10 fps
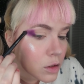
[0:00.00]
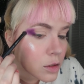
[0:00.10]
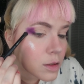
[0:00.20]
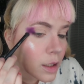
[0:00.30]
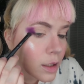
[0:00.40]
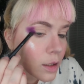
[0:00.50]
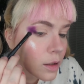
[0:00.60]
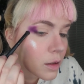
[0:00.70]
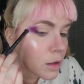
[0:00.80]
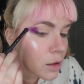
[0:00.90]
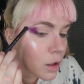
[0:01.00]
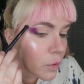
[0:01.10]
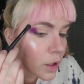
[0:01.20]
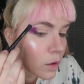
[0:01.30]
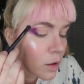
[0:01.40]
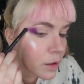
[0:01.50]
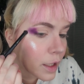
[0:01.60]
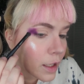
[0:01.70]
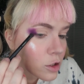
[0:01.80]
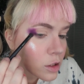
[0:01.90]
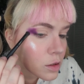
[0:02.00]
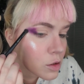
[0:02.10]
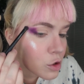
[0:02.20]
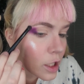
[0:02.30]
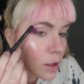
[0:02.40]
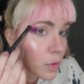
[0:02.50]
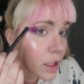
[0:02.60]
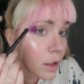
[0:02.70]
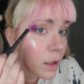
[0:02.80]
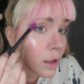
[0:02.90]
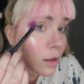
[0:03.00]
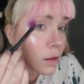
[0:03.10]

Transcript: just kind of going along the edges to try to blend it in.